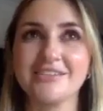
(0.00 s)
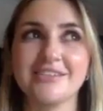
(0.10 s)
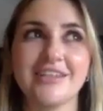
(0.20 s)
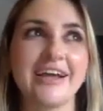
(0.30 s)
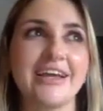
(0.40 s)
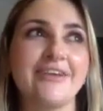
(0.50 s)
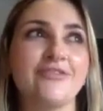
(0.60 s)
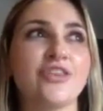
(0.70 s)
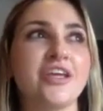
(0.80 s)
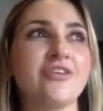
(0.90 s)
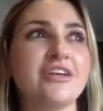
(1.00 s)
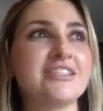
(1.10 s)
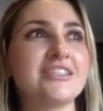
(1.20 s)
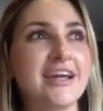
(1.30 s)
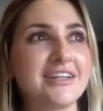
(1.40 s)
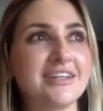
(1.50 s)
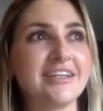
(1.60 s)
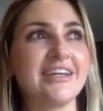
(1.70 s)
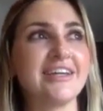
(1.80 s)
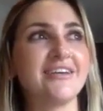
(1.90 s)
like, if you think really
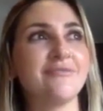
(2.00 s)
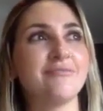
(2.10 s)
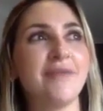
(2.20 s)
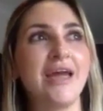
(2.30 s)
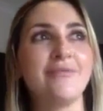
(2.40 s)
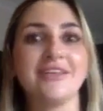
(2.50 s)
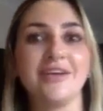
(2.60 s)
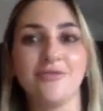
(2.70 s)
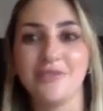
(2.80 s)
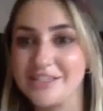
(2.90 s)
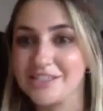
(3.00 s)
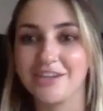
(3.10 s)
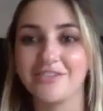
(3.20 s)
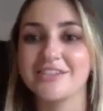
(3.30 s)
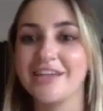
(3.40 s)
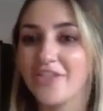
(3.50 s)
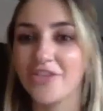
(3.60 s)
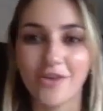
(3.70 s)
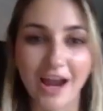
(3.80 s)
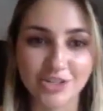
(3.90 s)
technically, maybe it isn't down
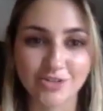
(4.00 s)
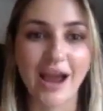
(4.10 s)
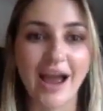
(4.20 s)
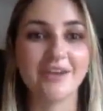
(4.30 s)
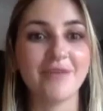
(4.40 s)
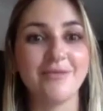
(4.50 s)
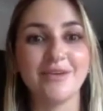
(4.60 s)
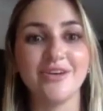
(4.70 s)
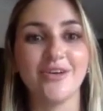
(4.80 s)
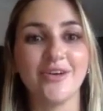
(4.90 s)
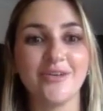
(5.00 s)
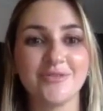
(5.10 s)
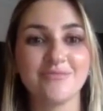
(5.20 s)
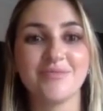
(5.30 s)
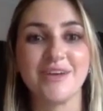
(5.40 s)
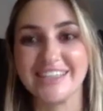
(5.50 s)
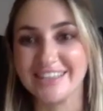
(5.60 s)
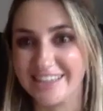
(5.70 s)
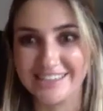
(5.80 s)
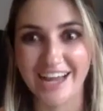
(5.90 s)
the right track, maybe you're messing
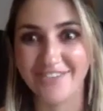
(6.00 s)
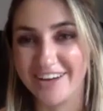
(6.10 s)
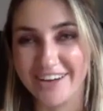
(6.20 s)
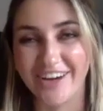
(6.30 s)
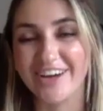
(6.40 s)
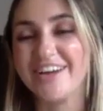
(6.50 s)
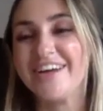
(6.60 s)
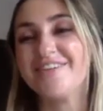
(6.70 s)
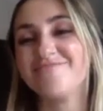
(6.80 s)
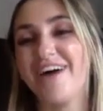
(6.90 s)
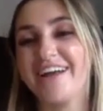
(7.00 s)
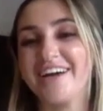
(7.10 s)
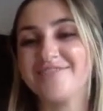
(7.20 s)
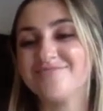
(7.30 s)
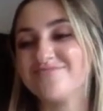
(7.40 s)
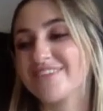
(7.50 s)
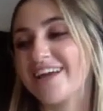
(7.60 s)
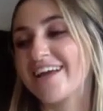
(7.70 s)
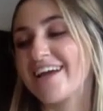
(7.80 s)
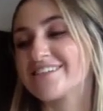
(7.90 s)
things up, I don't know. But
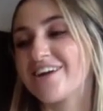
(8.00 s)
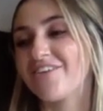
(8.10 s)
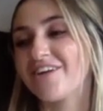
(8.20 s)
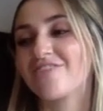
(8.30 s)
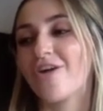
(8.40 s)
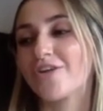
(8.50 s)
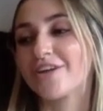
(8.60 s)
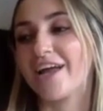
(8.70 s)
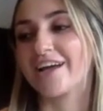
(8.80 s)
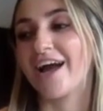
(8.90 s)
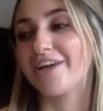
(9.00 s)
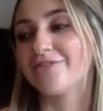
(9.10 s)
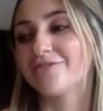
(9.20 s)
I guess when I wrote it, I kind of